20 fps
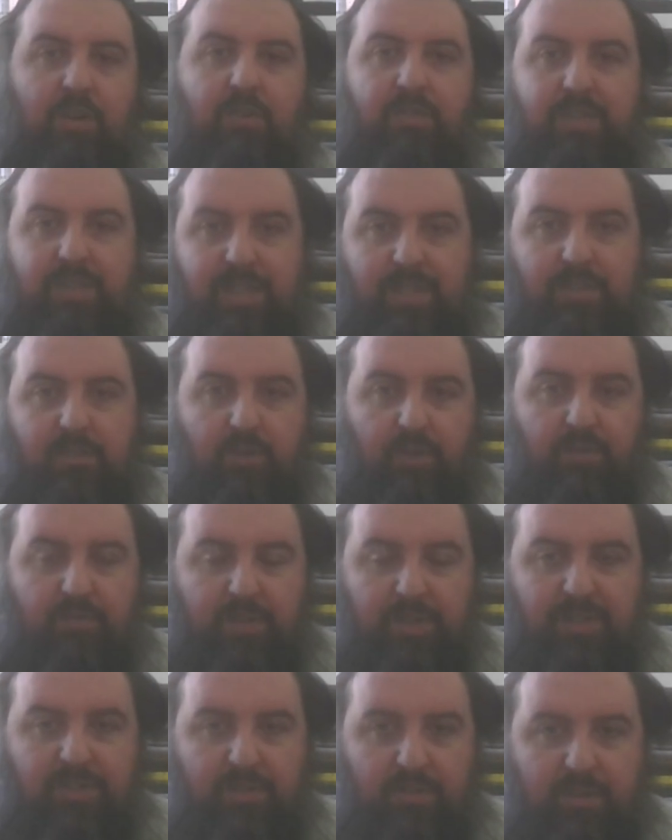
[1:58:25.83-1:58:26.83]
Obviously, it's not a
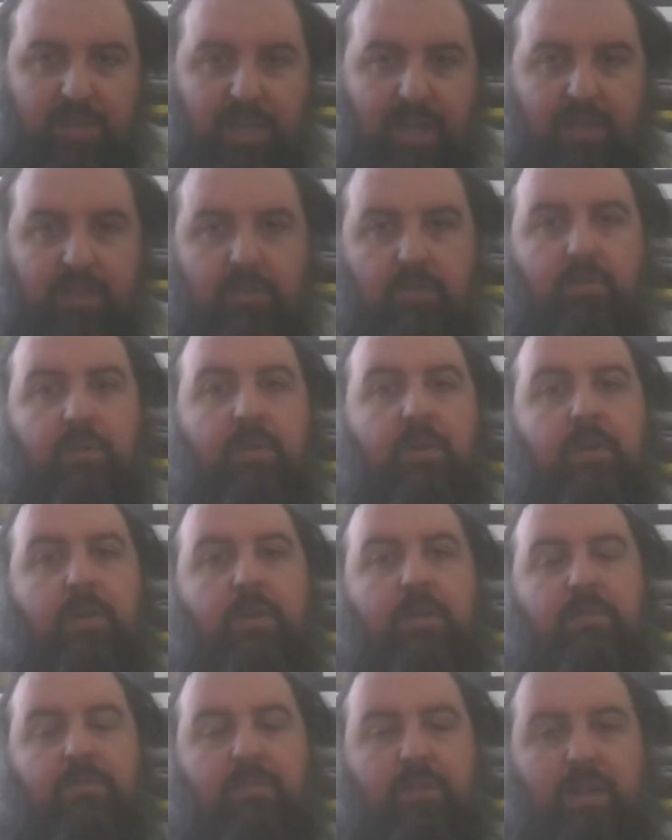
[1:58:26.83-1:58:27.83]
physical candle,
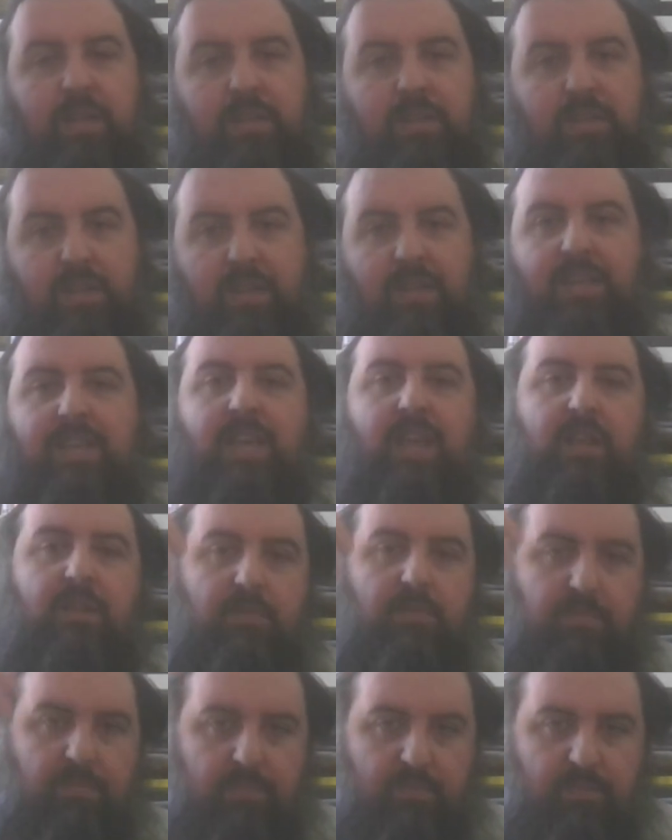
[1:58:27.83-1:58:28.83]
right?
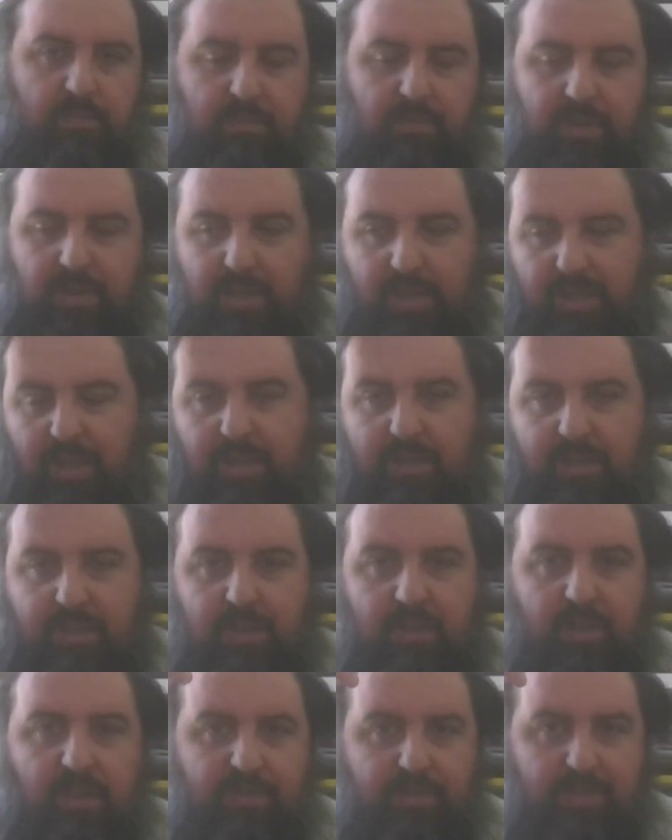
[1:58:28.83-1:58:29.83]
Again, with
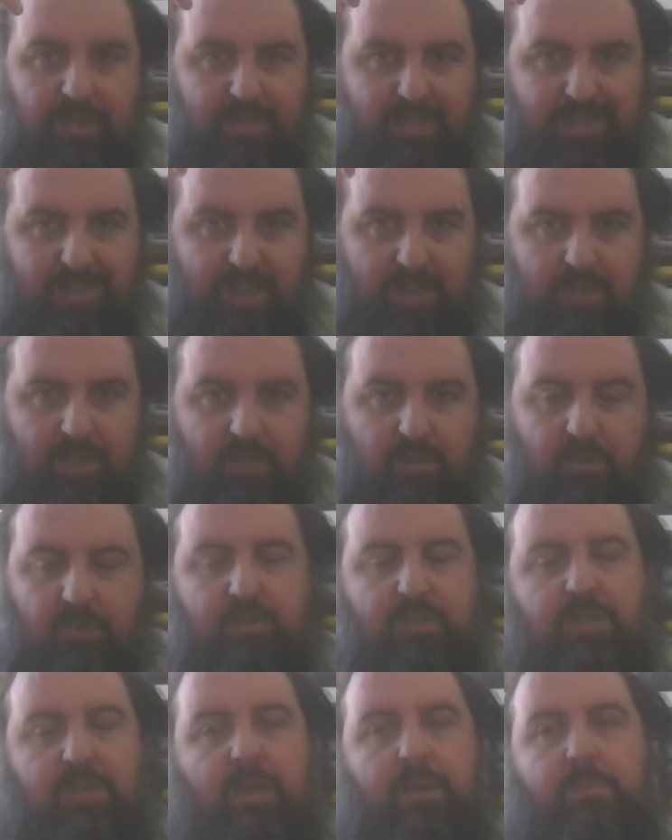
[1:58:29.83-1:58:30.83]
Agadati, you have to understand the
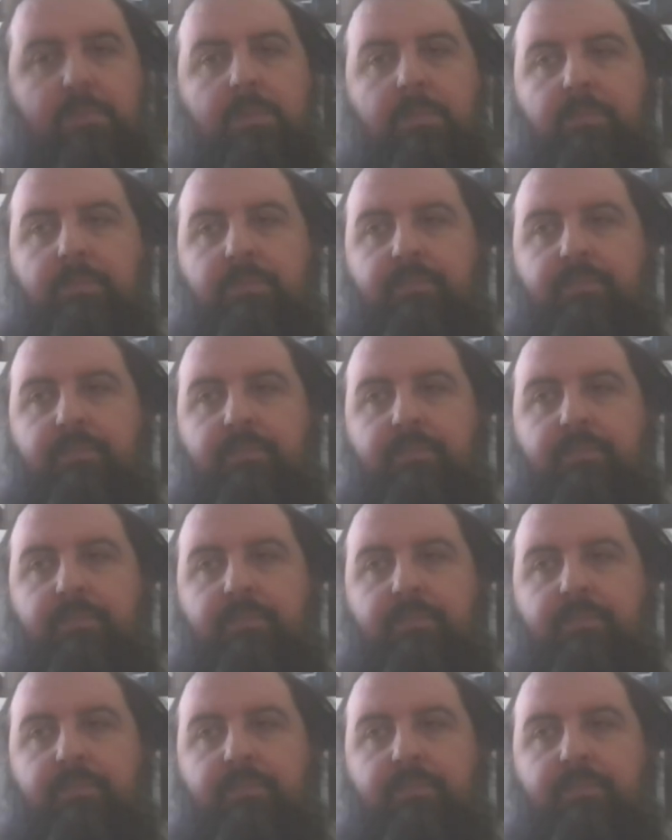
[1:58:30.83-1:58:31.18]
concept.